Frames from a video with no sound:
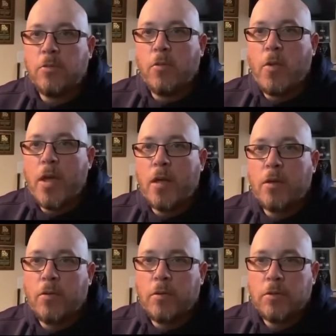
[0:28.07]
week
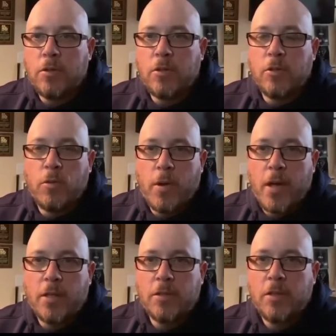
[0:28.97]
to 2
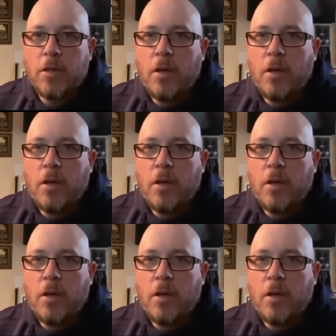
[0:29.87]
weeks